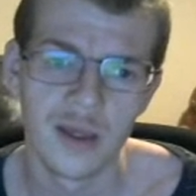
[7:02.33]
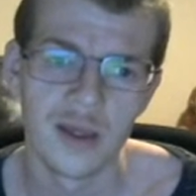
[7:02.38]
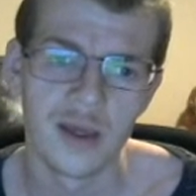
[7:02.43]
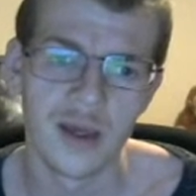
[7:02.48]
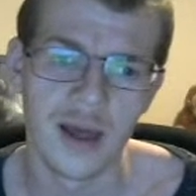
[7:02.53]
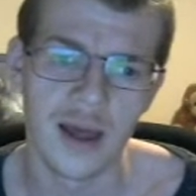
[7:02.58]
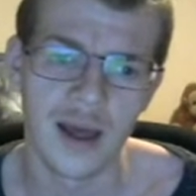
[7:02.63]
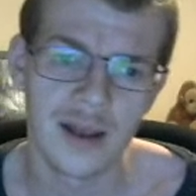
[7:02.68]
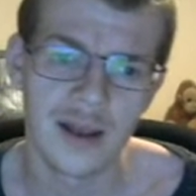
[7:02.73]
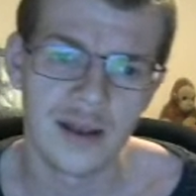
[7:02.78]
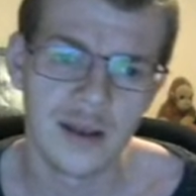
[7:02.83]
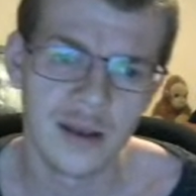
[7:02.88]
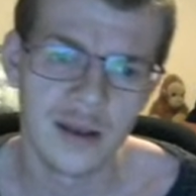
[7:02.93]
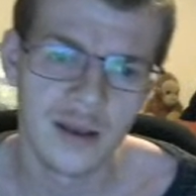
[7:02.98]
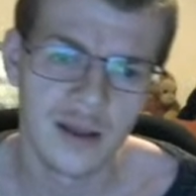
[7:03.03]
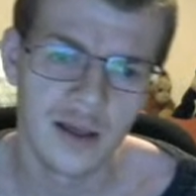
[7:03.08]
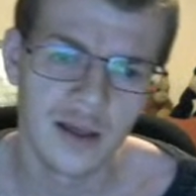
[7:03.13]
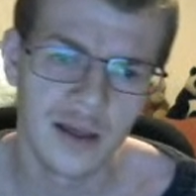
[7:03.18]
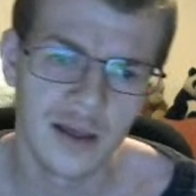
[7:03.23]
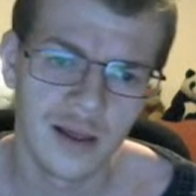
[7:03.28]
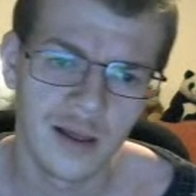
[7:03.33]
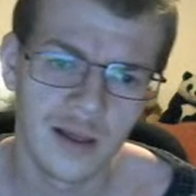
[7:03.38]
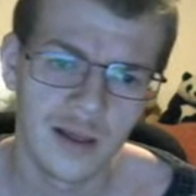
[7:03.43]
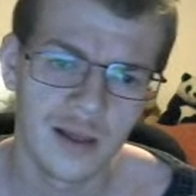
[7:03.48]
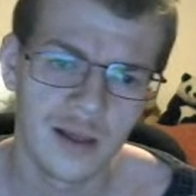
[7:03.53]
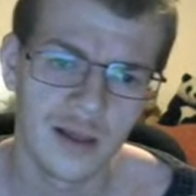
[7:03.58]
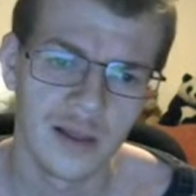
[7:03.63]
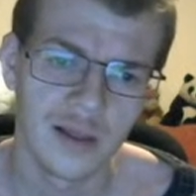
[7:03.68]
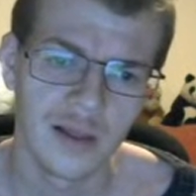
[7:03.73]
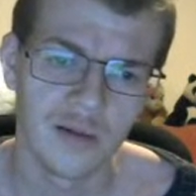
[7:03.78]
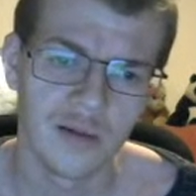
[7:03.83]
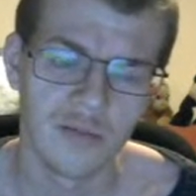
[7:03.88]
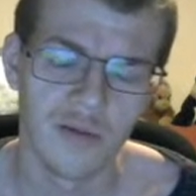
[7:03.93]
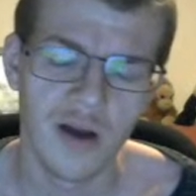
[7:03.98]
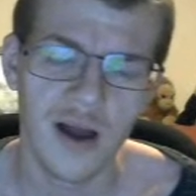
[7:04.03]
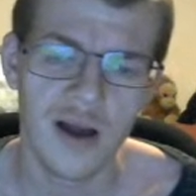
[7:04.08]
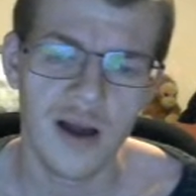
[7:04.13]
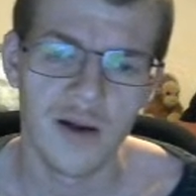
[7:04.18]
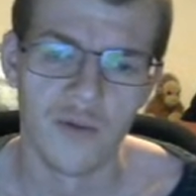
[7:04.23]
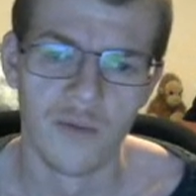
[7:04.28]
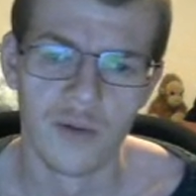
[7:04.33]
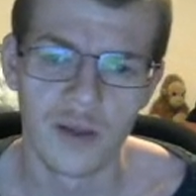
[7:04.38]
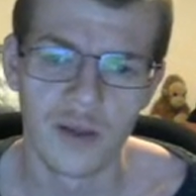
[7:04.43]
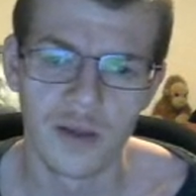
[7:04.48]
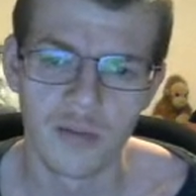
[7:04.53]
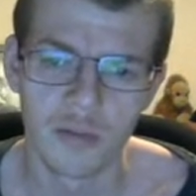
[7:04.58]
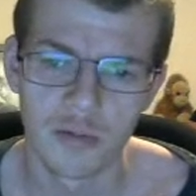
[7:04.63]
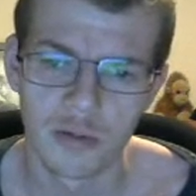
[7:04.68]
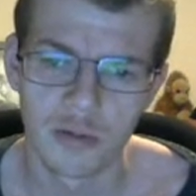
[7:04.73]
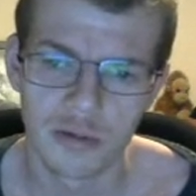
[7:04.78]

and well, it was